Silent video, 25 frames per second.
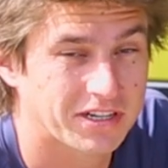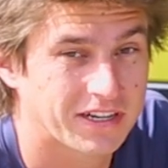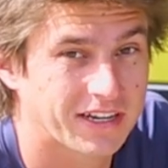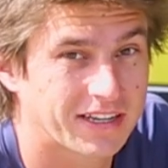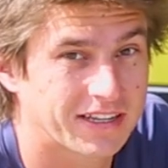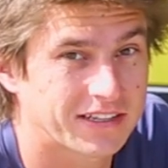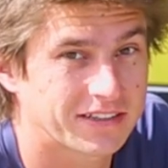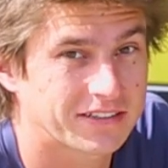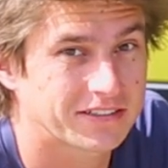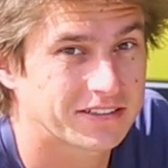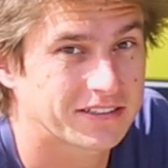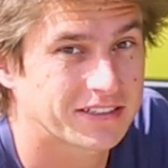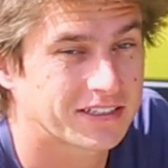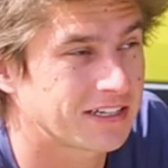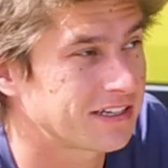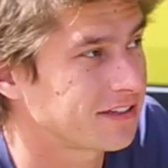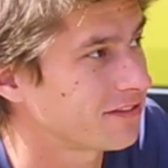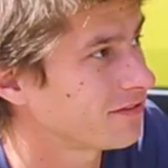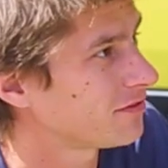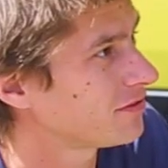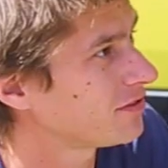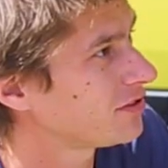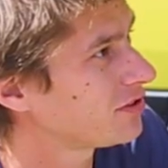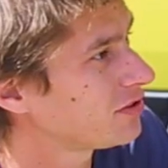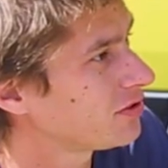angle
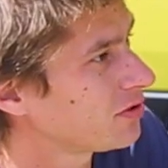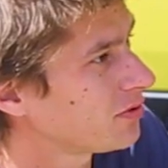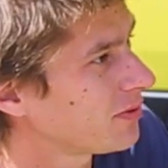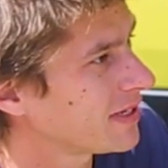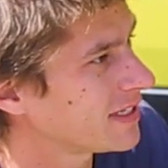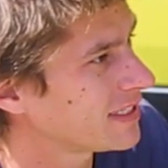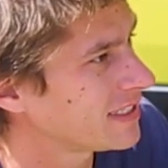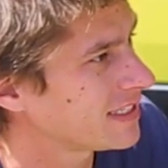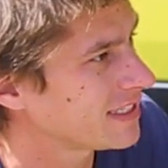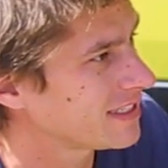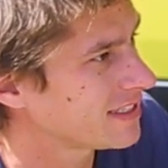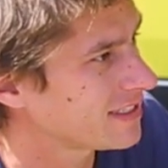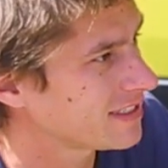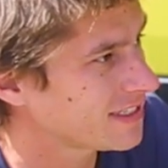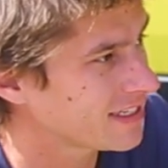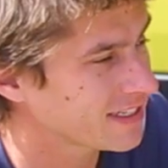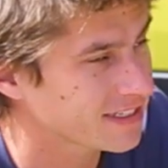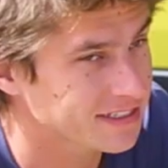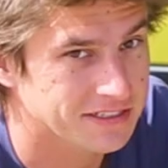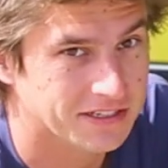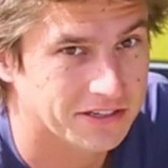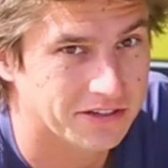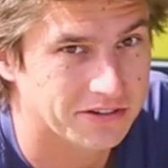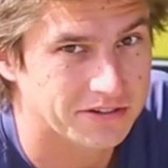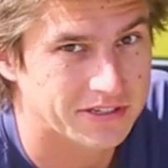of
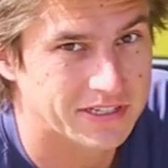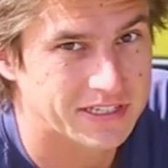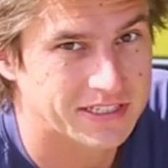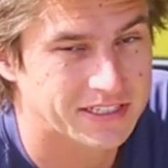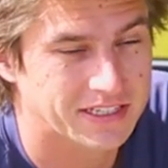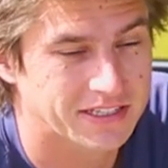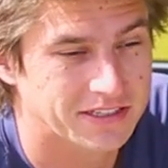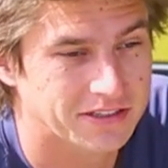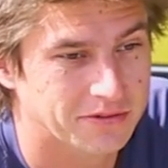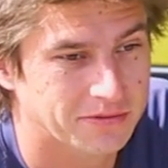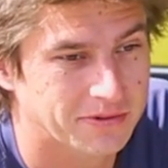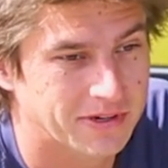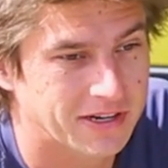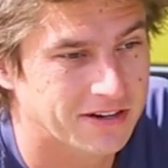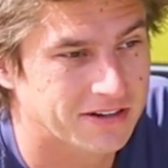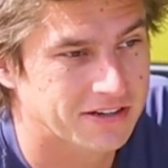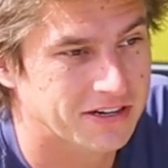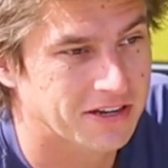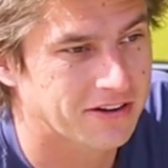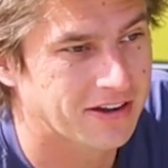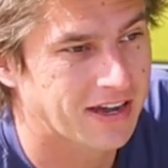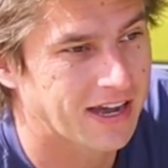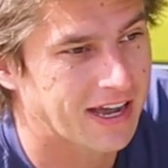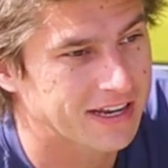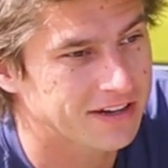26 degrees in the rear.
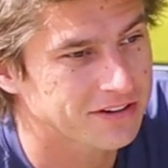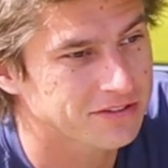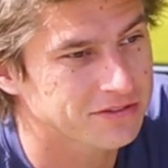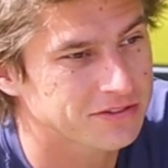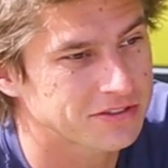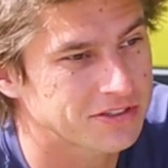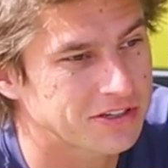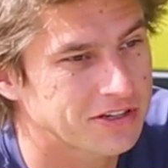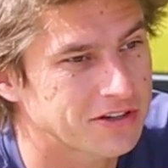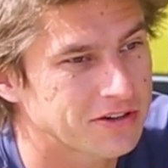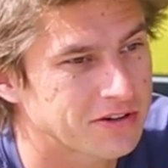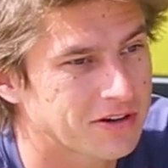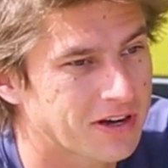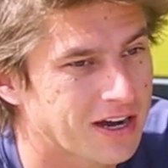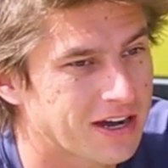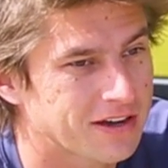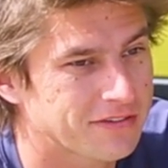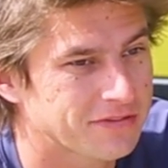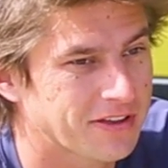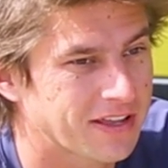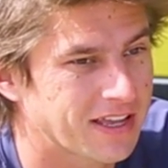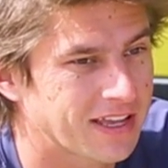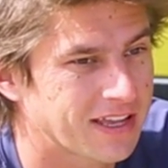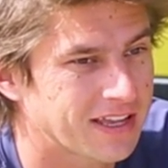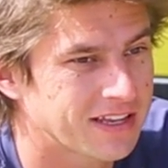Now, I don't know
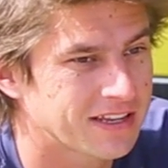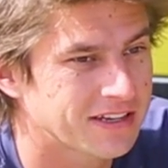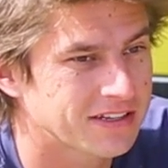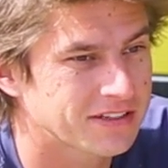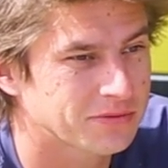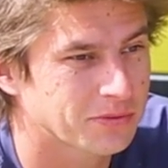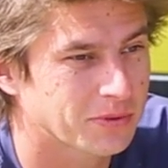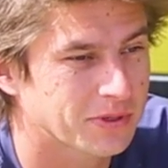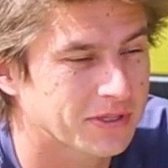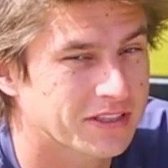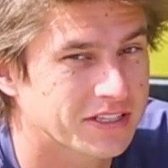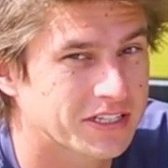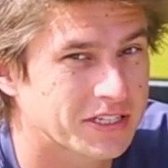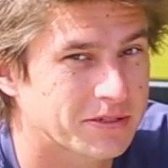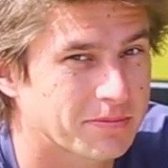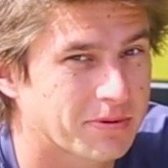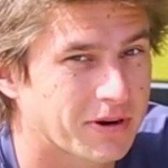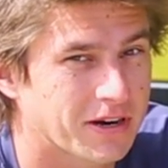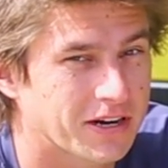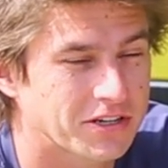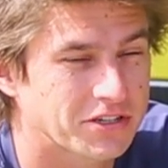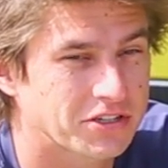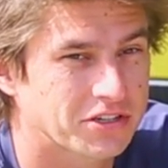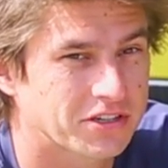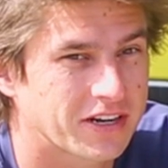offhand what the
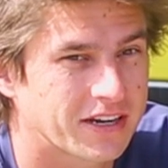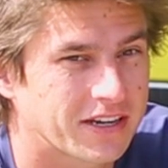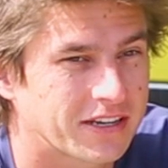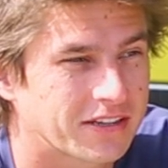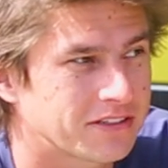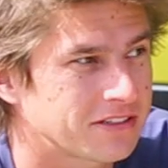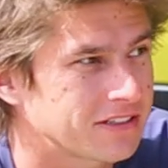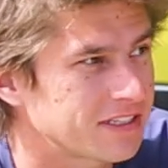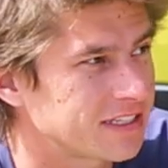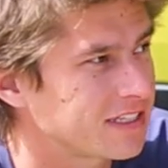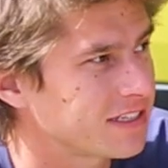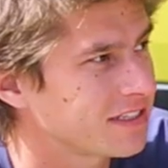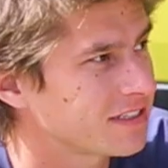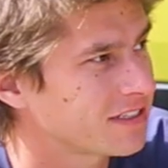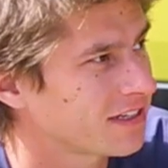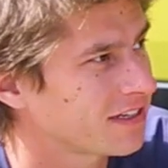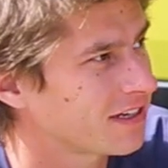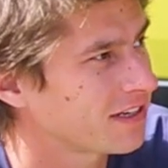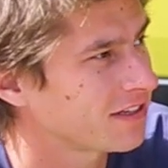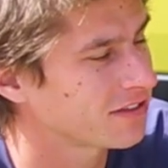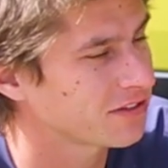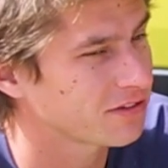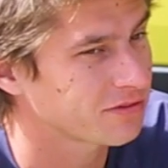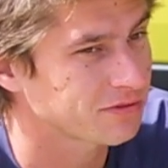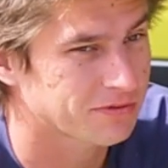departure angle is
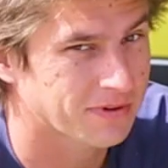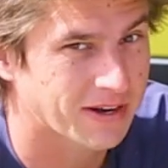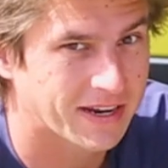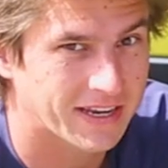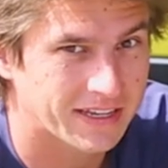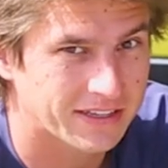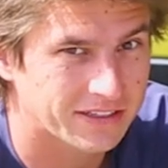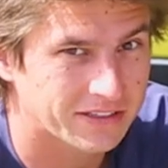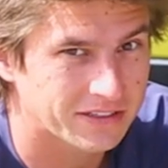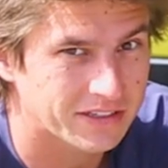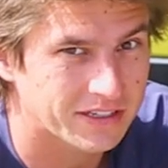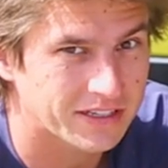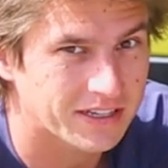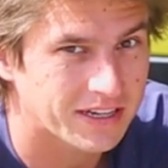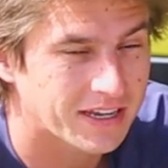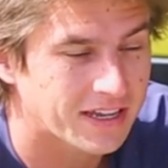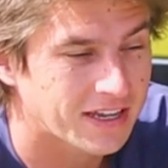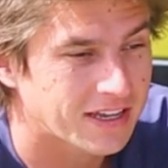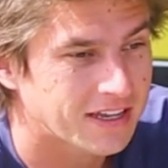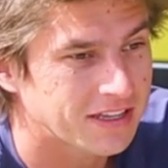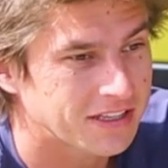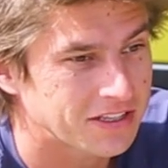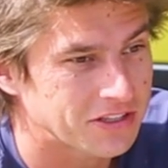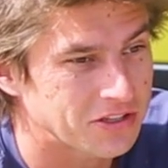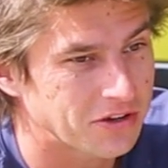on the Wrangler.
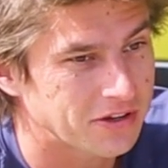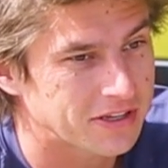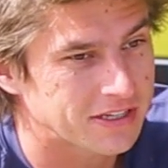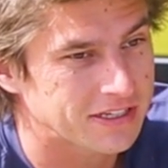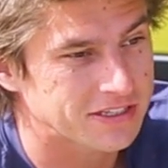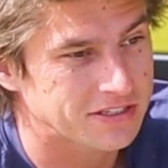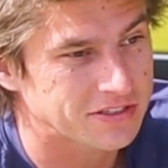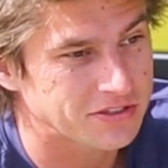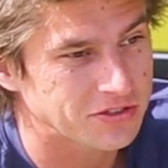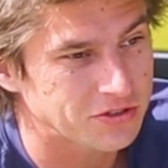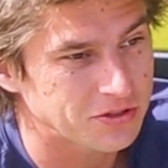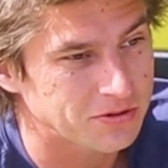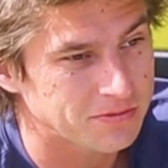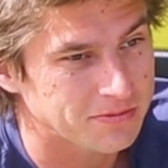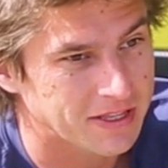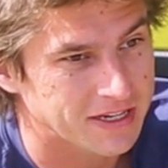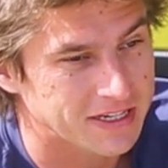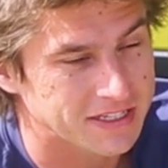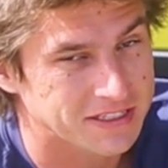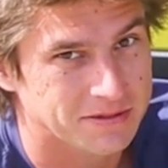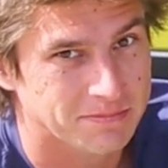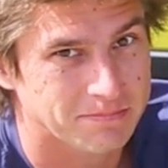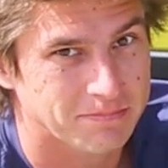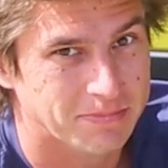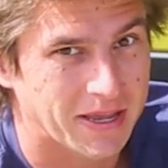You can assume that
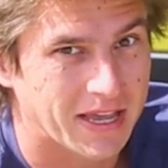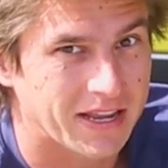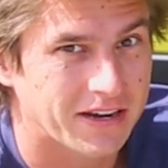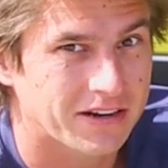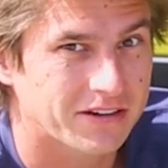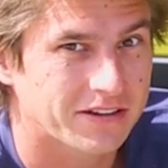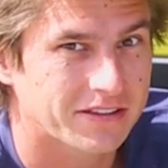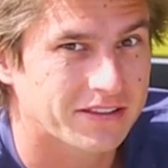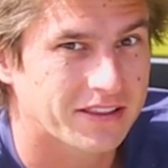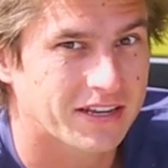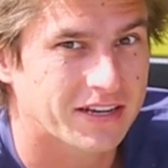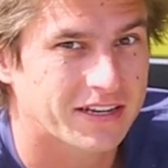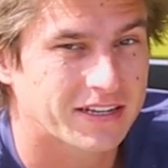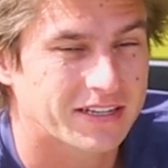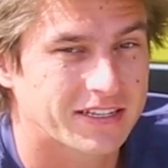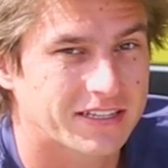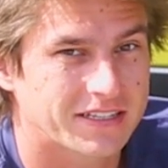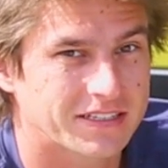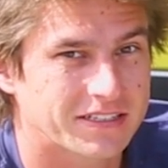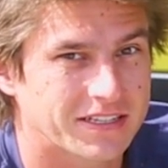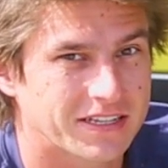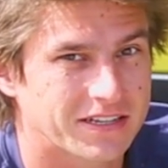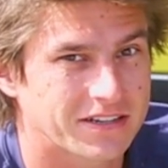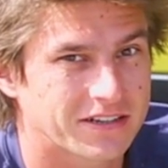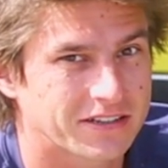it's better than it
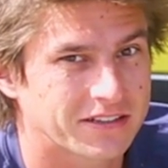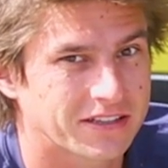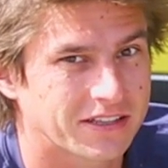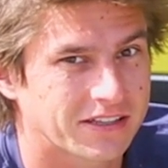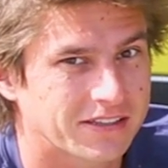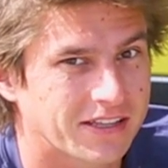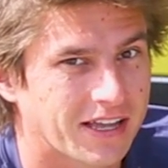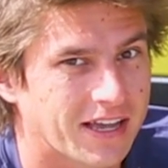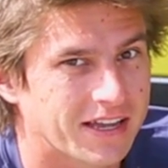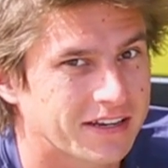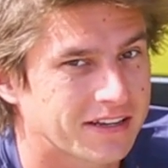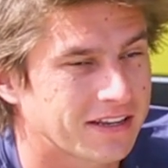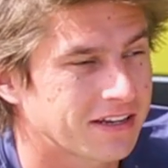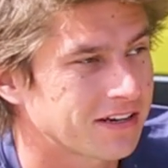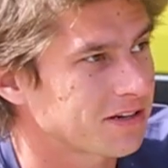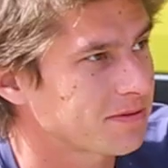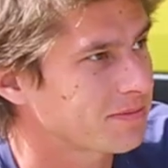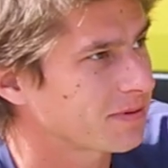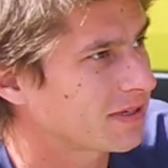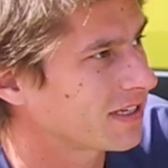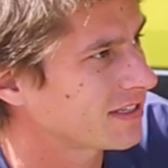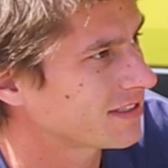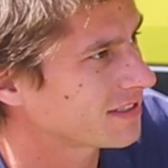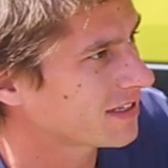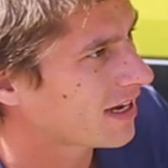is here on the Gladiator
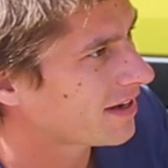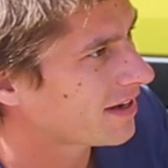because